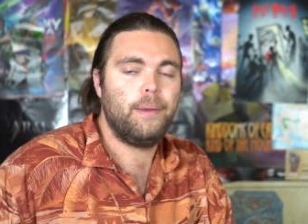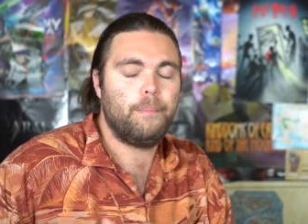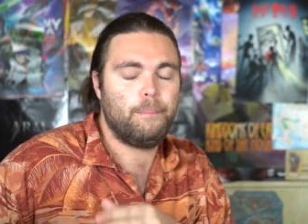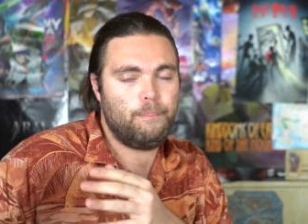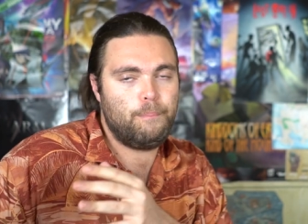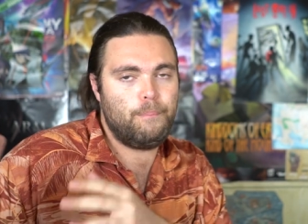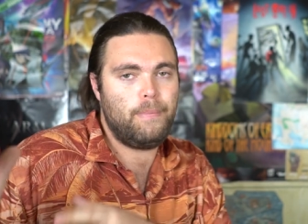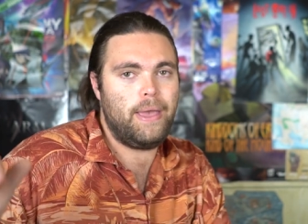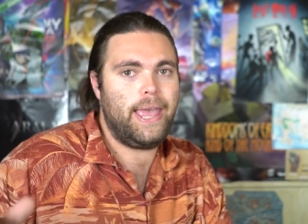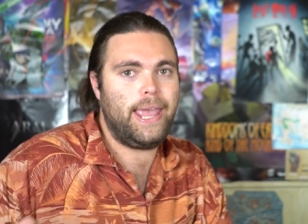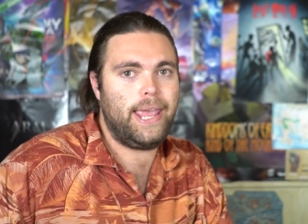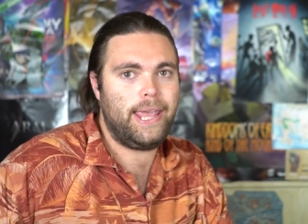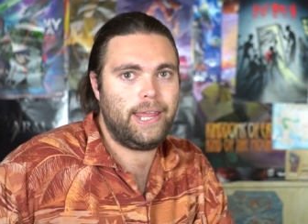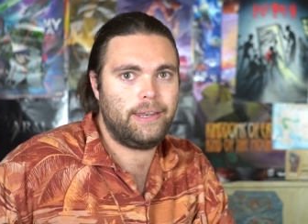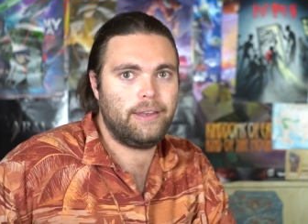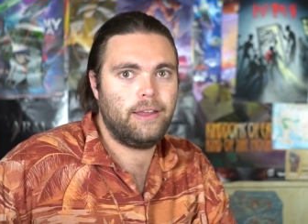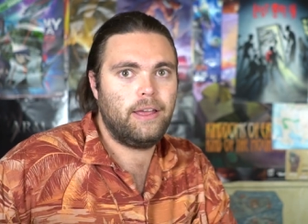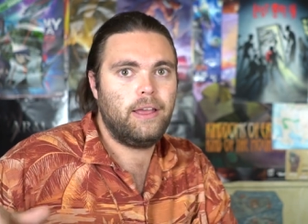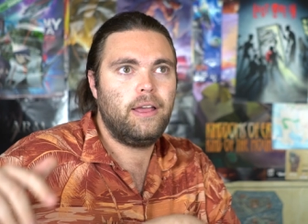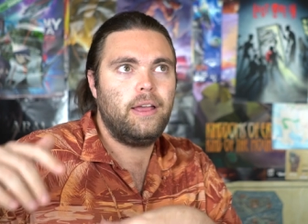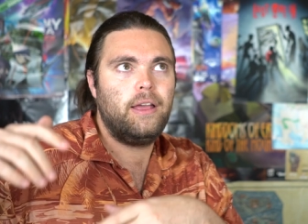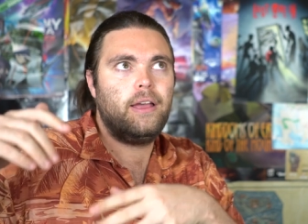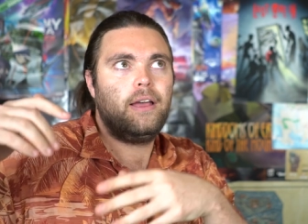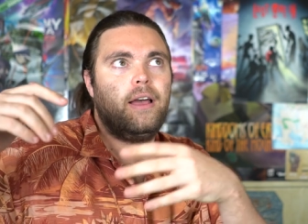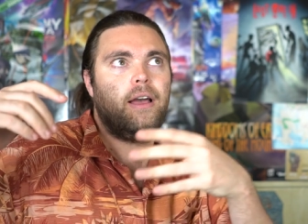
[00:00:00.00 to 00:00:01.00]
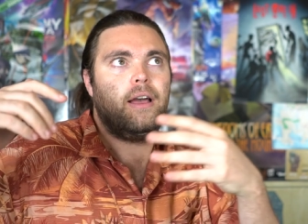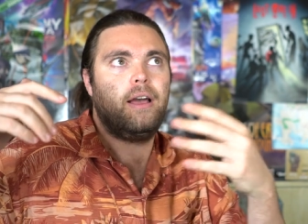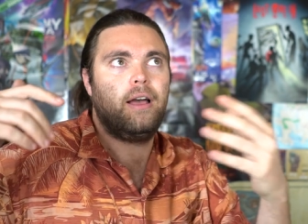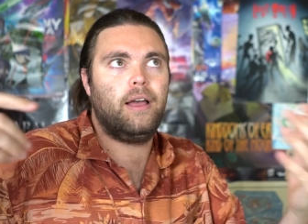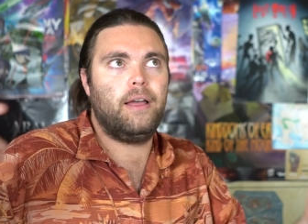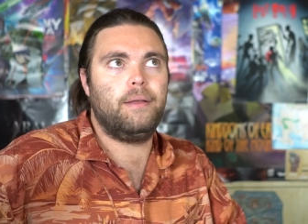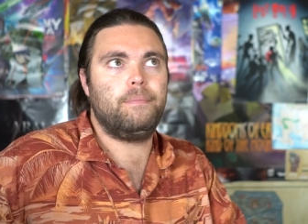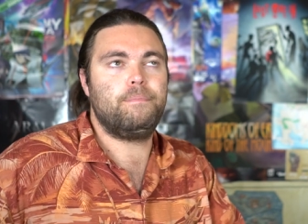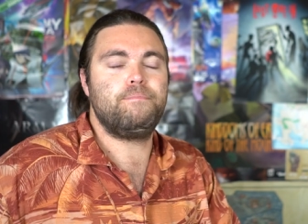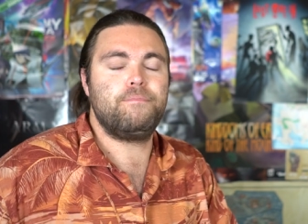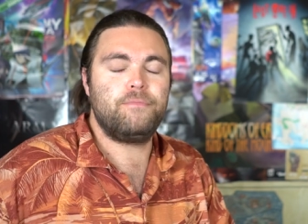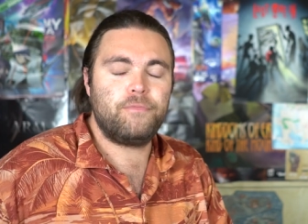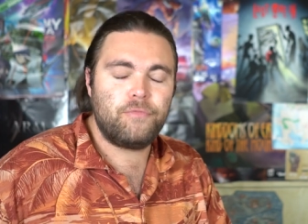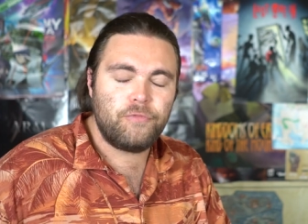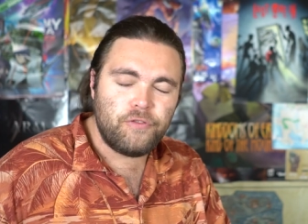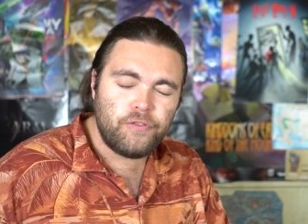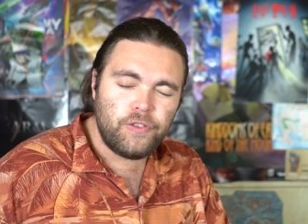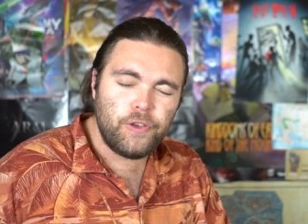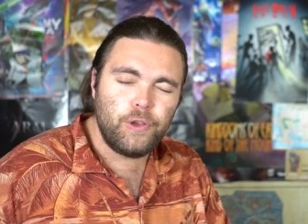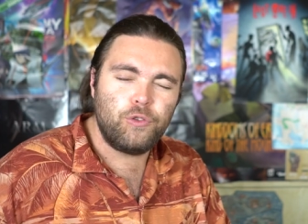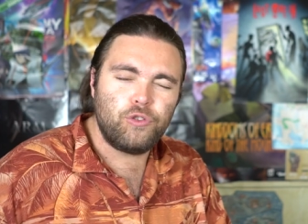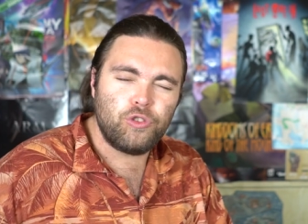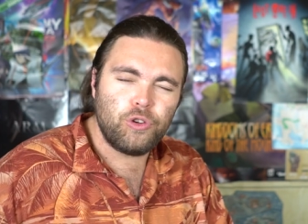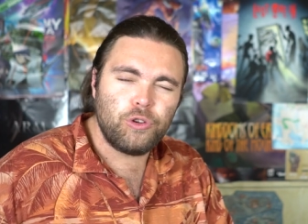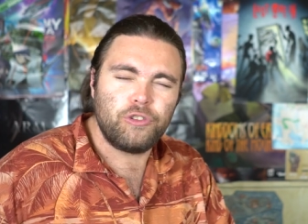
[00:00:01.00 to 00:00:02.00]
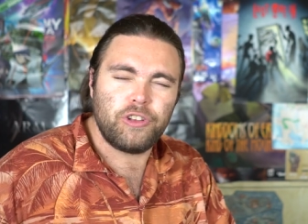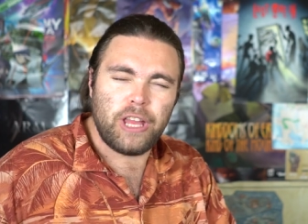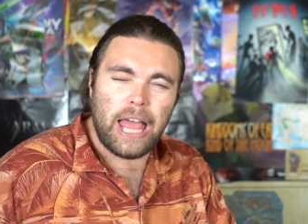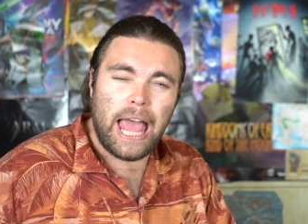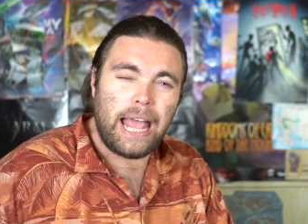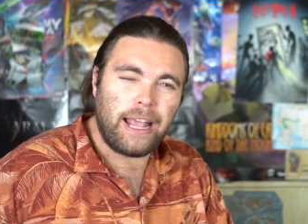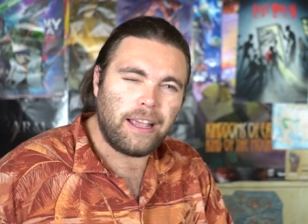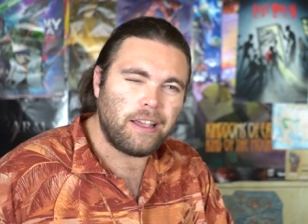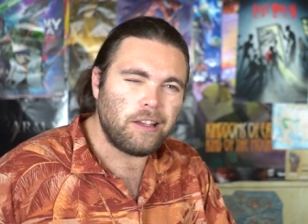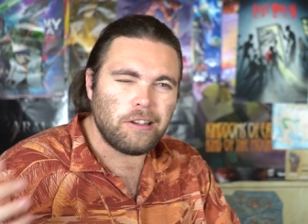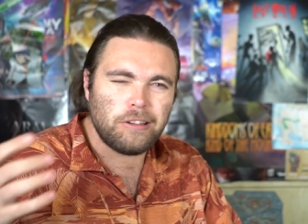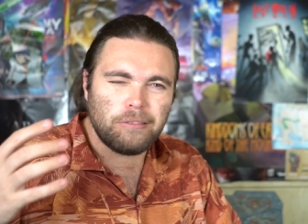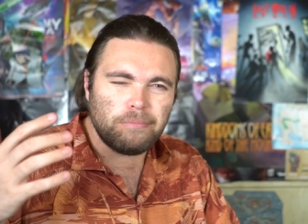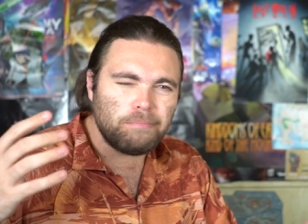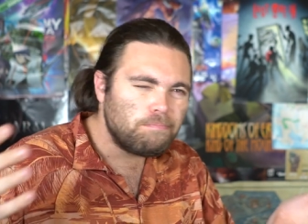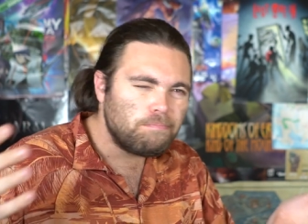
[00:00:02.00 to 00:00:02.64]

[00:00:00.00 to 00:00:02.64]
made uh, future tech